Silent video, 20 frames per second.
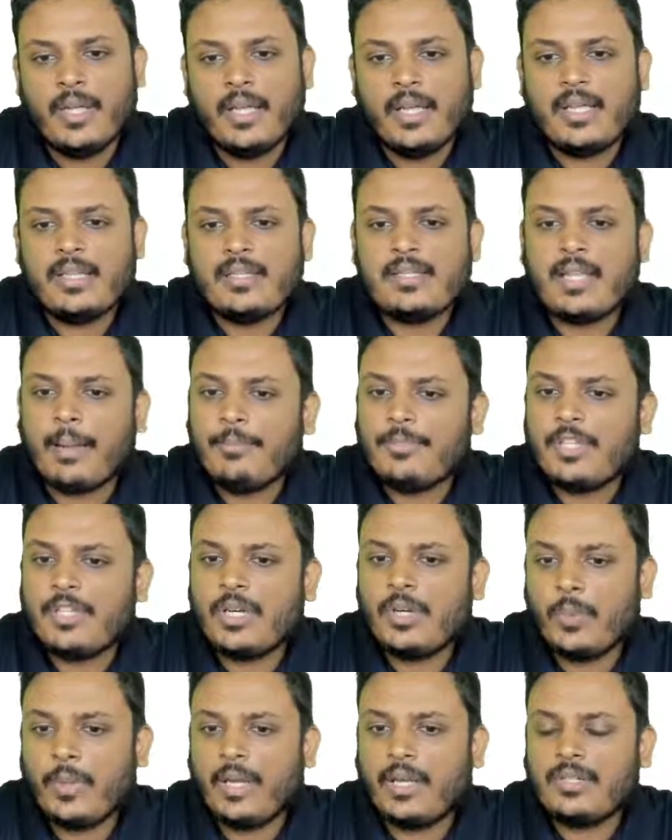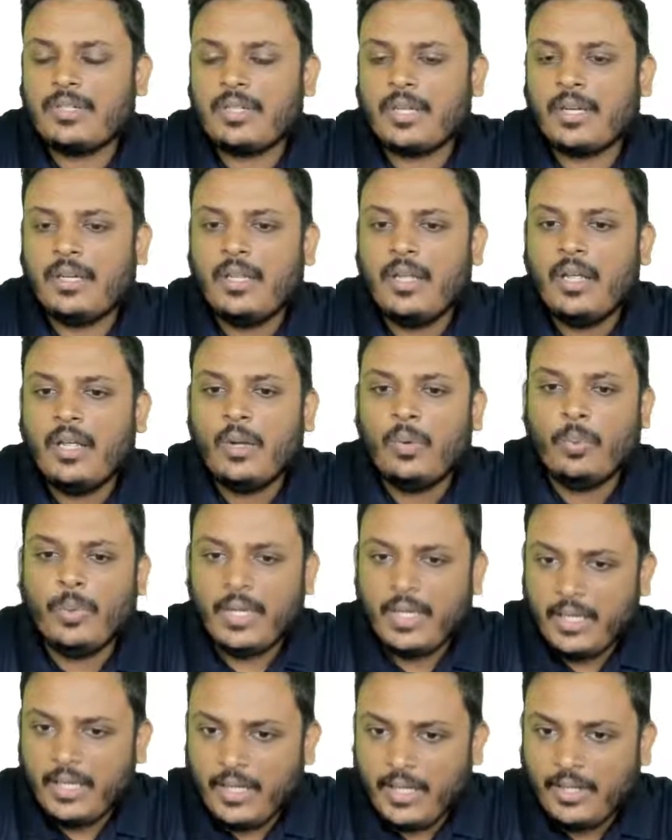In some situation,
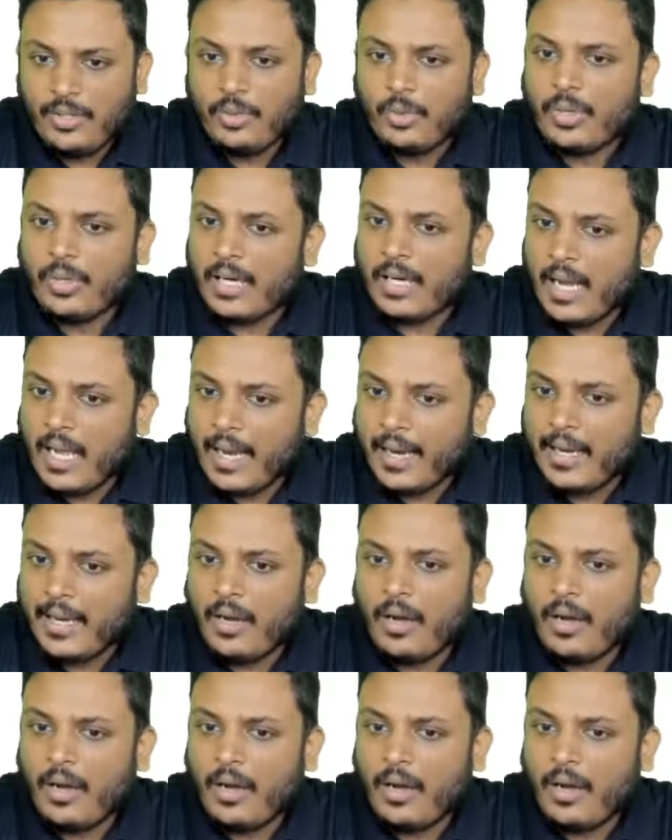we need to rely